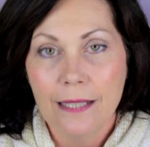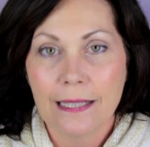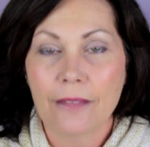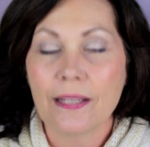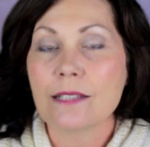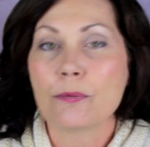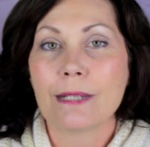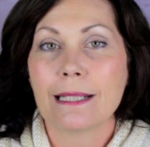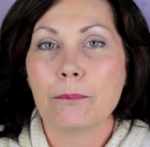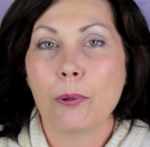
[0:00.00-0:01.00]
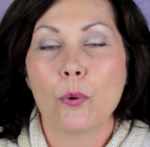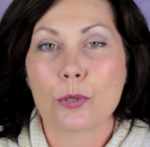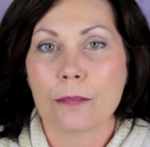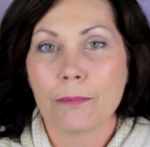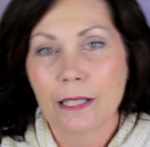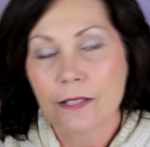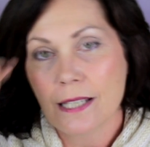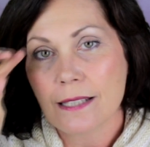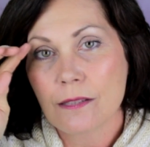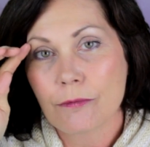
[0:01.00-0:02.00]
Now, that's really important, because
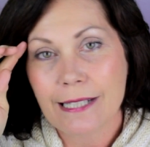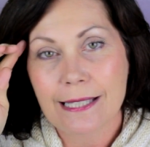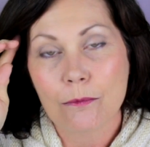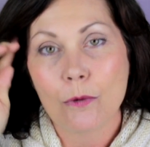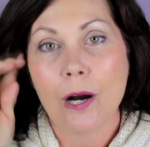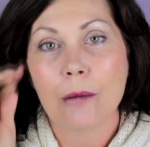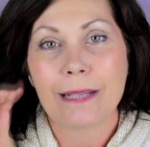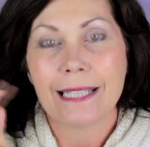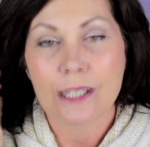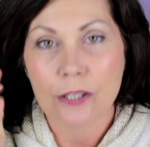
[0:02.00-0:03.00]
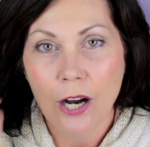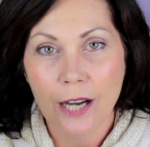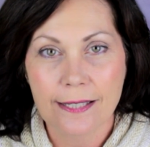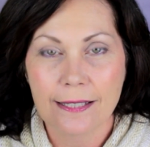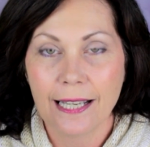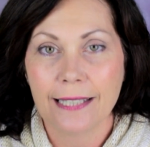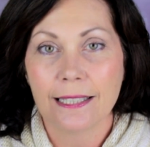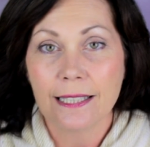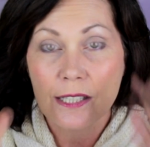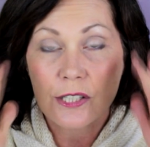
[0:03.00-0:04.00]
that's the reason why we need to isolate
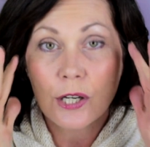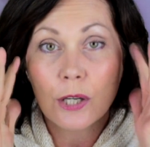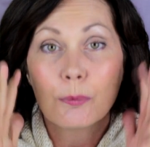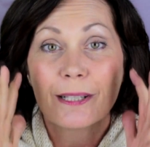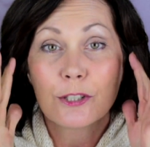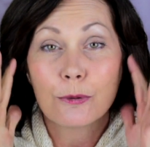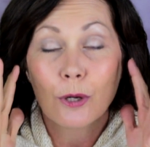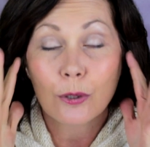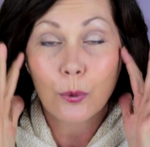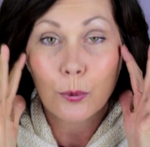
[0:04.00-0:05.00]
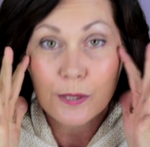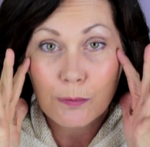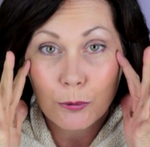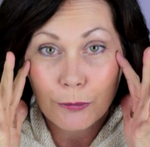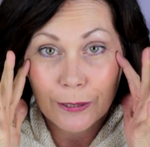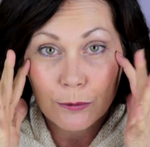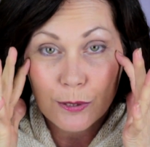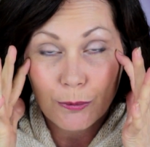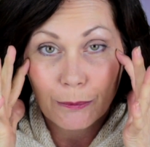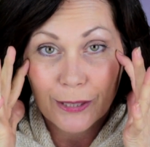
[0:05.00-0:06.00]
it, is so we do not cause more
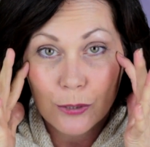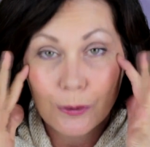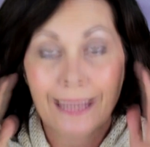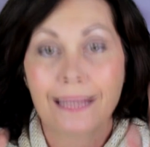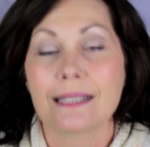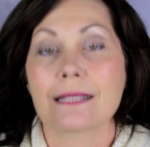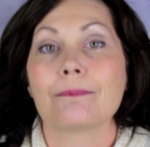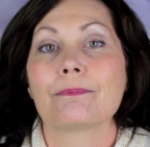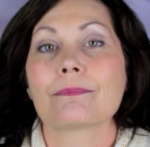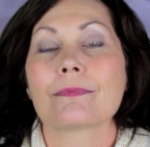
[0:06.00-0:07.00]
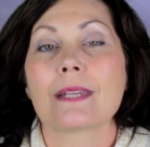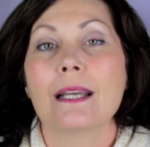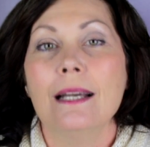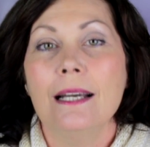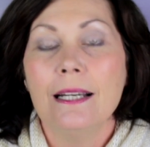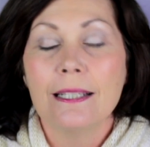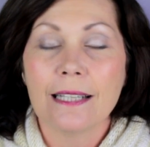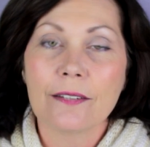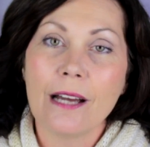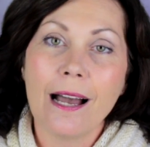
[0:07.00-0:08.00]
wrinkles when we're doing it.
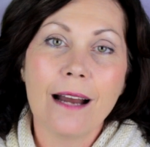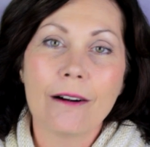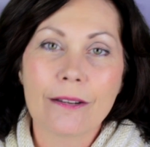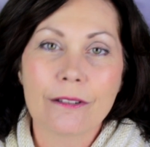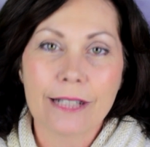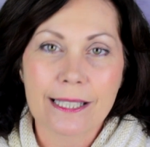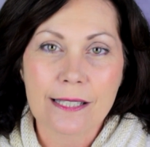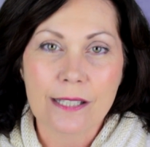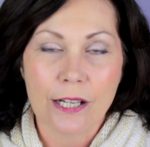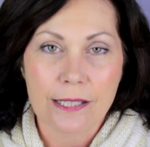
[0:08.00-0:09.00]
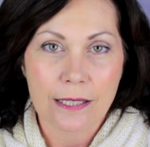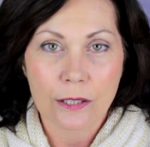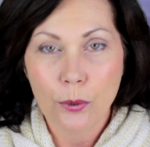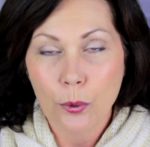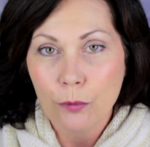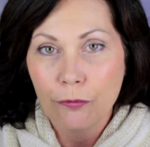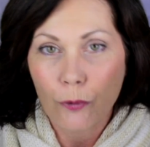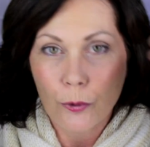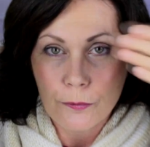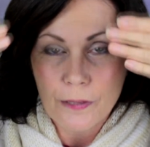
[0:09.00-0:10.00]
Now, there are other exercises that are called
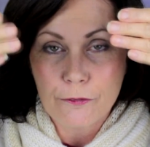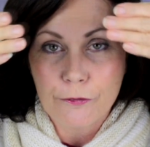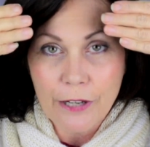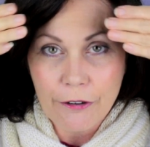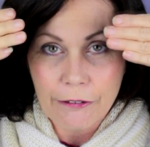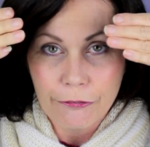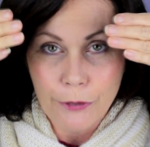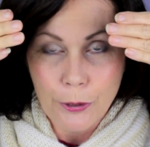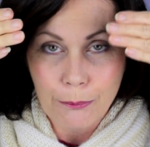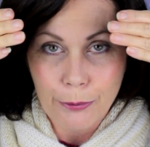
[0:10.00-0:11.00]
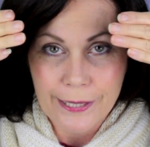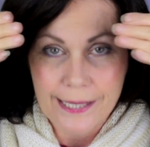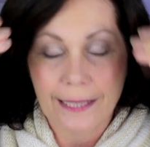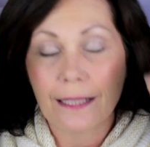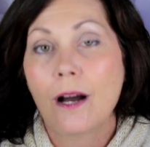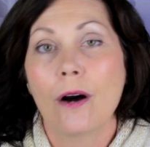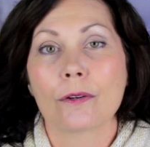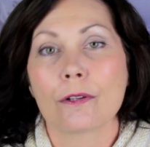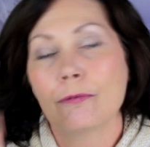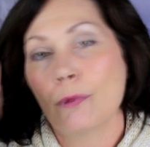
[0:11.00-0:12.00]
for very firm pressing
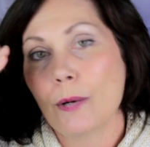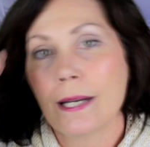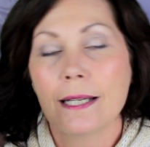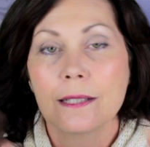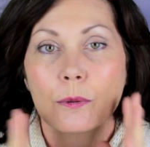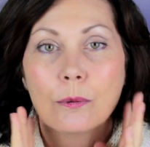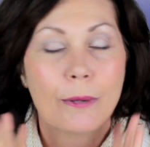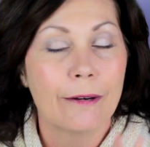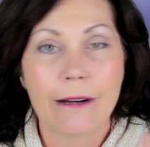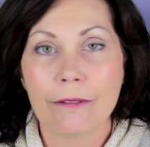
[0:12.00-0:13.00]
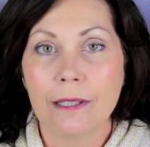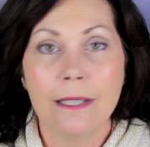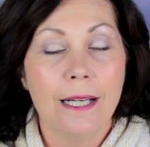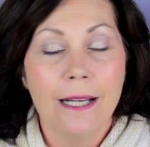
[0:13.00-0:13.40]
on the forehead or wherever,